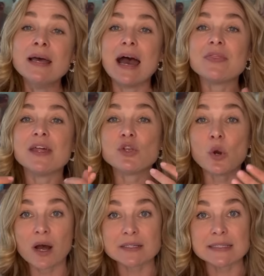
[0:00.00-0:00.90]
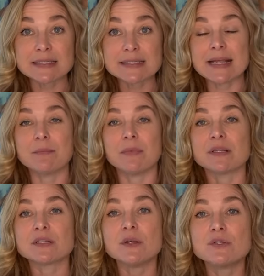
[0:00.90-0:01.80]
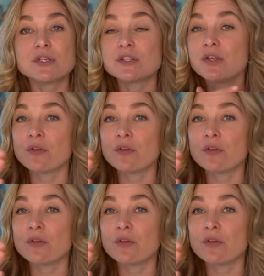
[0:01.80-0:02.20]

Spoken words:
And then your artist statement. So just,